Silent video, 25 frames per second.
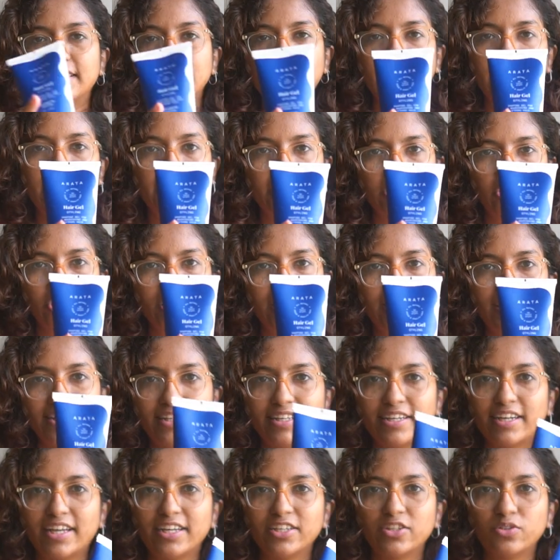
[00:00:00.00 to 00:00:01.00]
the hair
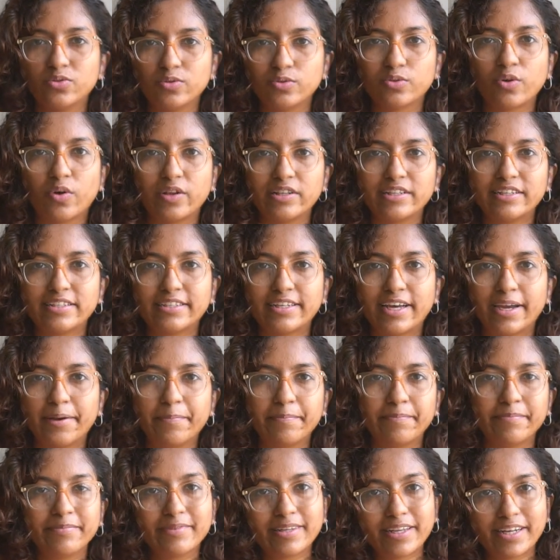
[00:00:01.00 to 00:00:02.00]
gel that I use all the
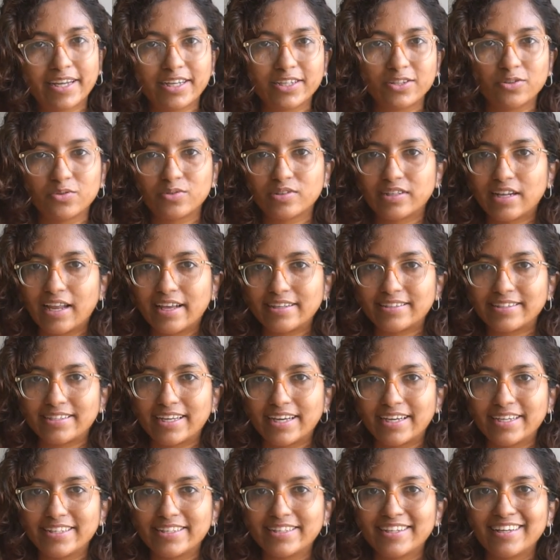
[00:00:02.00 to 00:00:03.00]
time, that I used last
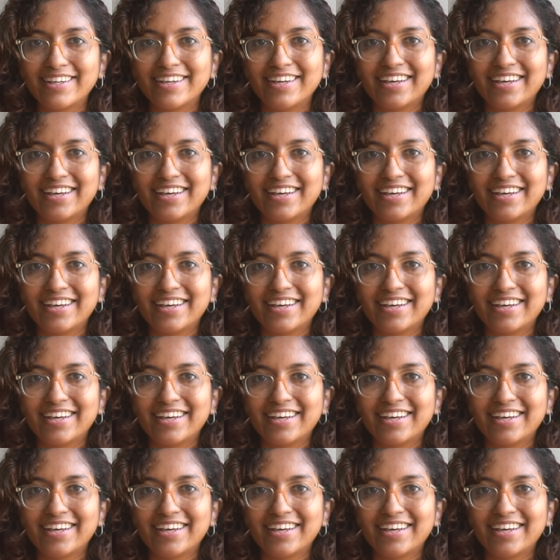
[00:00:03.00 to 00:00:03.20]
night,